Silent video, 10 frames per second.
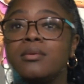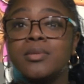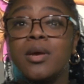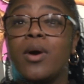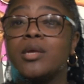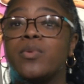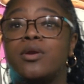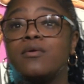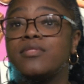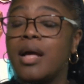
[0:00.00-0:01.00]
So whilst we're
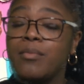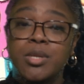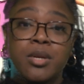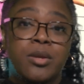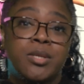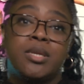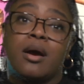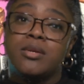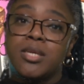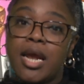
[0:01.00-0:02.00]
not that much closer
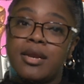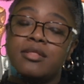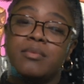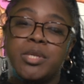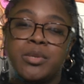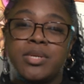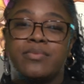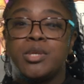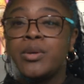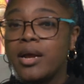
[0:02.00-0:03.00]
to understanding the mysteries
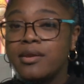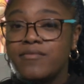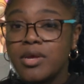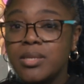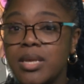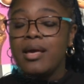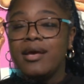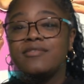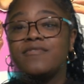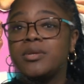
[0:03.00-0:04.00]
of attractiveness,
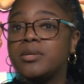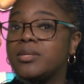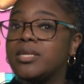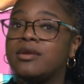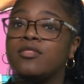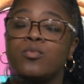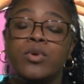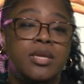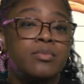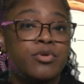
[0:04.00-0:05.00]
it's fun to consider the
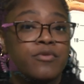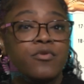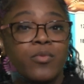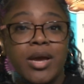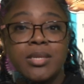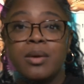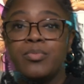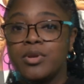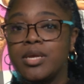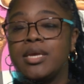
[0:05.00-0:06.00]
weird and beautiful ways our
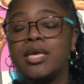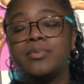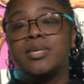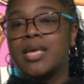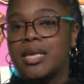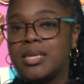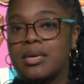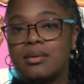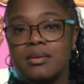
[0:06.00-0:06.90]
body keeps us guessing.